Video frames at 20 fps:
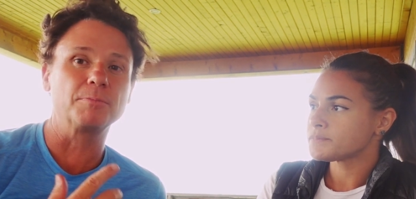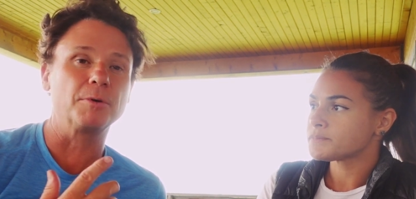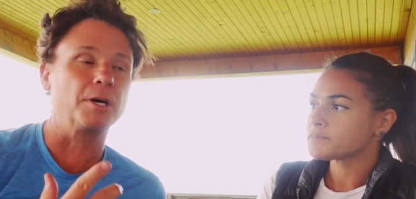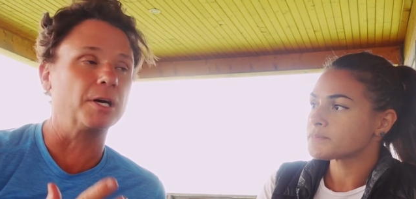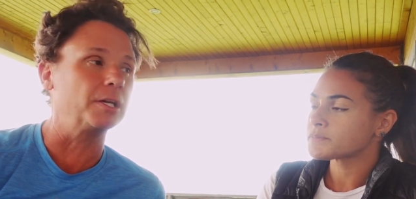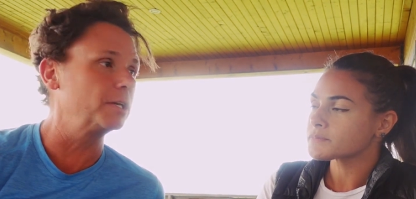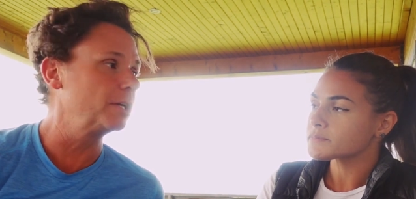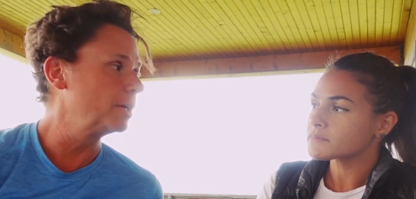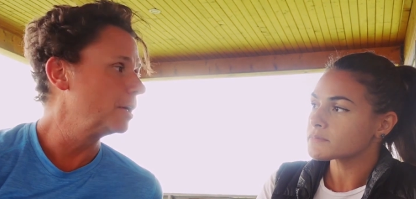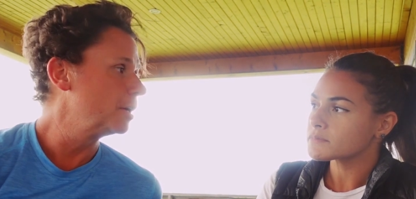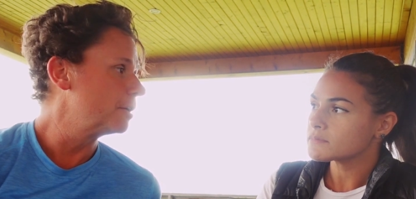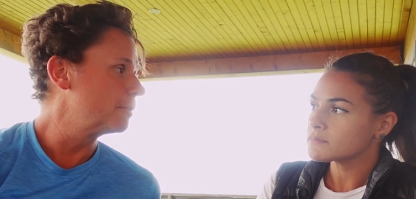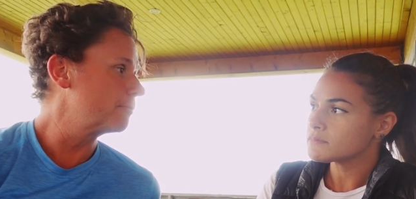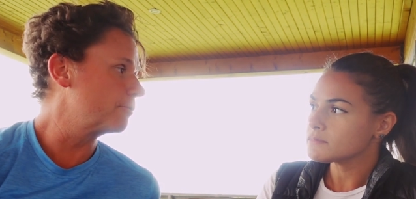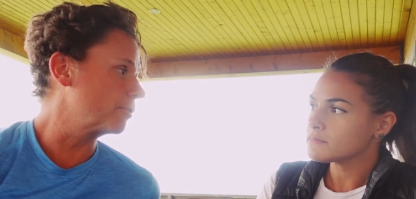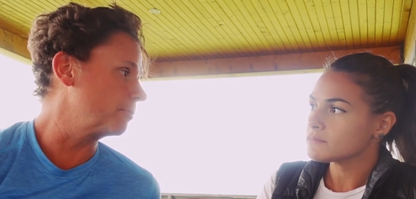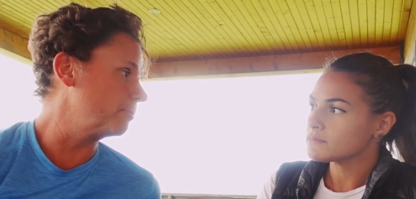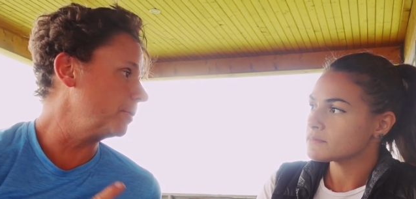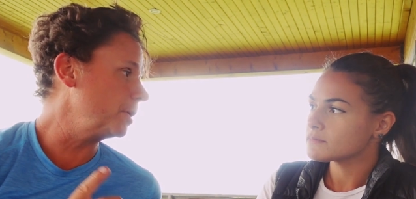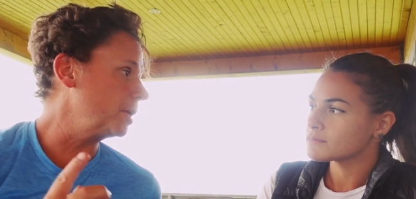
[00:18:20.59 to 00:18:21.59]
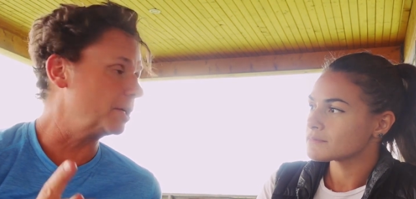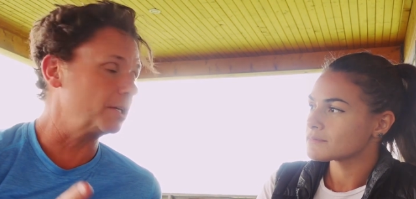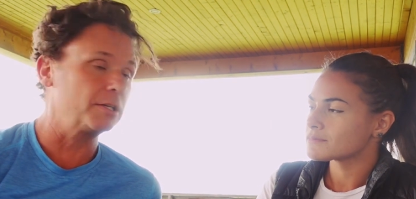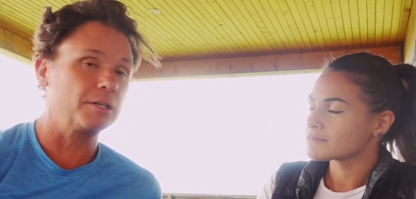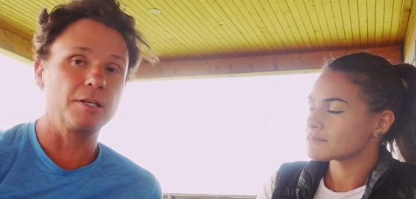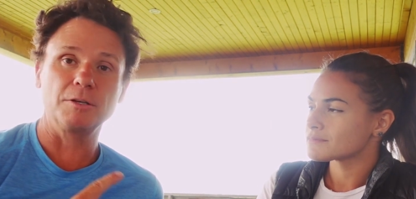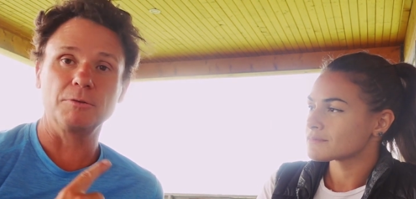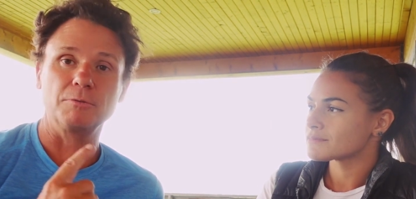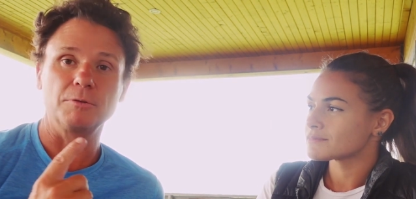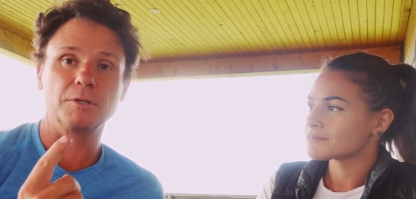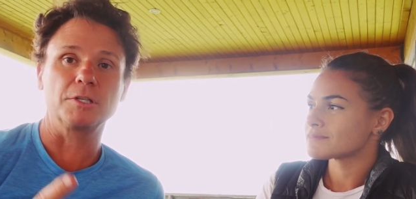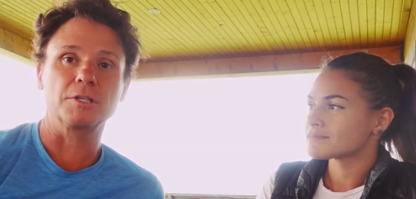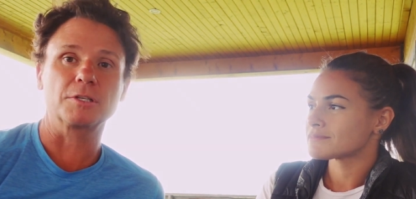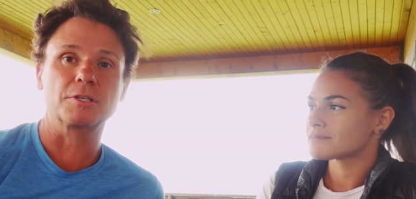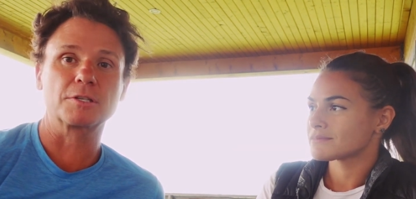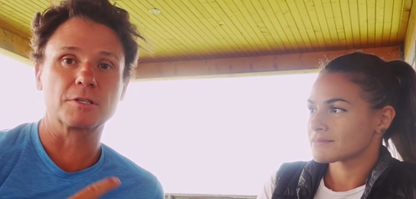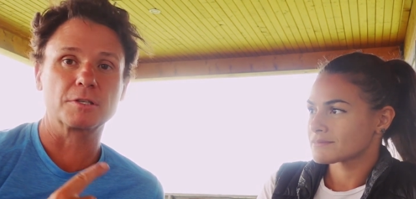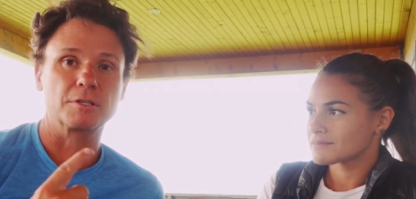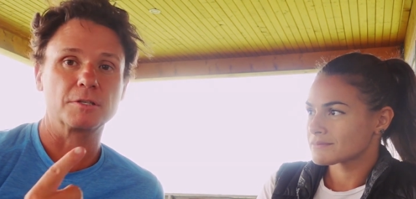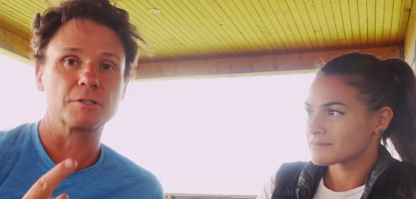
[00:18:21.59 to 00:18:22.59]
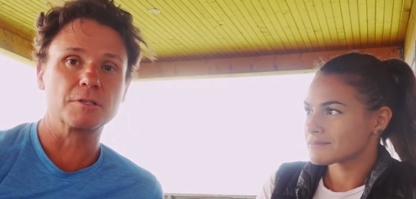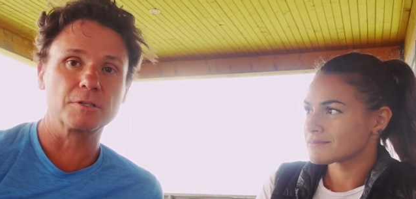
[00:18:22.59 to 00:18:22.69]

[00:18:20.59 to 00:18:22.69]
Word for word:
Speaker 1: but for a minute, it was,